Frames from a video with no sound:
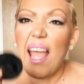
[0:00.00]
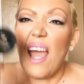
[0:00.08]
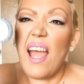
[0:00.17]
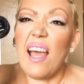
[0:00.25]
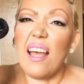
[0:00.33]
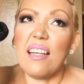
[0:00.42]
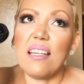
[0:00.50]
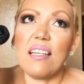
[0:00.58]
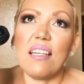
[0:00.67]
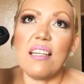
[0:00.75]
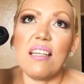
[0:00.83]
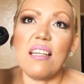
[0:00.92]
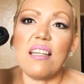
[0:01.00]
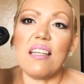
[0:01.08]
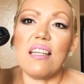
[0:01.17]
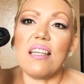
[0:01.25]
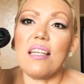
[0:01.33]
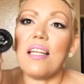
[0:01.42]
and
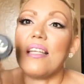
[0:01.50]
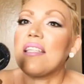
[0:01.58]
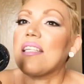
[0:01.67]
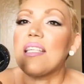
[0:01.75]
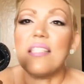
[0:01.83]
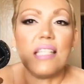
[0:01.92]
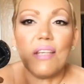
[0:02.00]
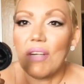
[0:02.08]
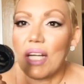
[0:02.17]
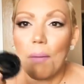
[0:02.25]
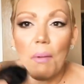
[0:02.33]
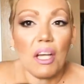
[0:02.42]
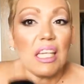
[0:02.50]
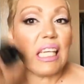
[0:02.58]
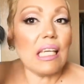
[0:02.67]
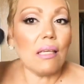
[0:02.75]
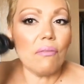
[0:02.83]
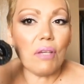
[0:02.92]
doesn't even come on
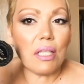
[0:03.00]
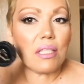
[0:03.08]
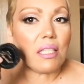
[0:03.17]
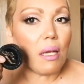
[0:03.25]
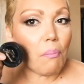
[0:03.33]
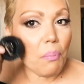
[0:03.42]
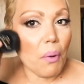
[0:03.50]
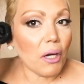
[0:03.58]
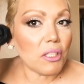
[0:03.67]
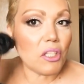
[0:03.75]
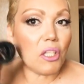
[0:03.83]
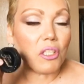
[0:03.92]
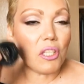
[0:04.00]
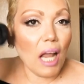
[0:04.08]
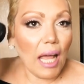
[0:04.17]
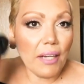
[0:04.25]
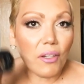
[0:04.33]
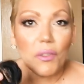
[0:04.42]
even. Some parts are
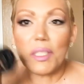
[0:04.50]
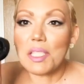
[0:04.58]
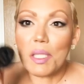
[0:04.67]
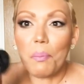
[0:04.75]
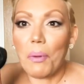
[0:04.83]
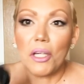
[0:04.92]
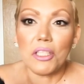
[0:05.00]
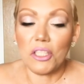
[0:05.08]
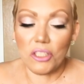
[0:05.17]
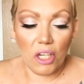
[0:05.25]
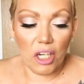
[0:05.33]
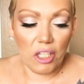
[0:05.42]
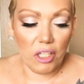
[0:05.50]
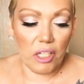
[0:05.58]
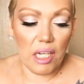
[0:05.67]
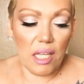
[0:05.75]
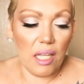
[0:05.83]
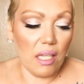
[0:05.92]
lighter and some parts are
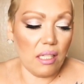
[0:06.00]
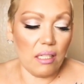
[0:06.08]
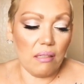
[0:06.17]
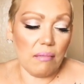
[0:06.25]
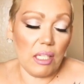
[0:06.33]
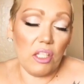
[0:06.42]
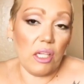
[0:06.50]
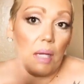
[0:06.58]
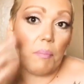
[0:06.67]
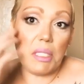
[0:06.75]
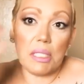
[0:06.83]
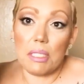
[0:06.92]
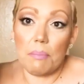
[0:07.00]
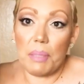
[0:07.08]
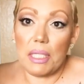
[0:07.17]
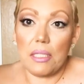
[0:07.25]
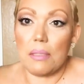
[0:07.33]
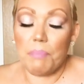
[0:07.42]
darker, and then you got missing
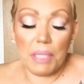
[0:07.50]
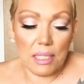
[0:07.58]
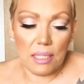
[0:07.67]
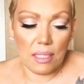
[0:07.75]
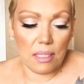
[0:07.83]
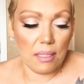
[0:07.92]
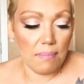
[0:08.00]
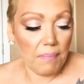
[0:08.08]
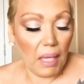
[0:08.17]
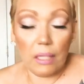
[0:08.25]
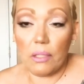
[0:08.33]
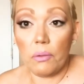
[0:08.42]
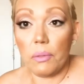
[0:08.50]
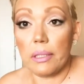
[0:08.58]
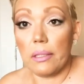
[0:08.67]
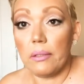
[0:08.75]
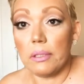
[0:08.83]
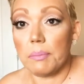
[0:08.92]
pieces. I don't know where
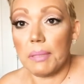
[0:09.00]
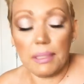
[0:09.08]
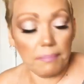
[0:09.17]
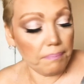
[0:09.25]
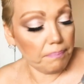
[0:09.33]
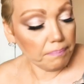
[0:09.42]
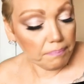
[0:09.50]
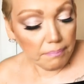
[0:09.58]
it goes, but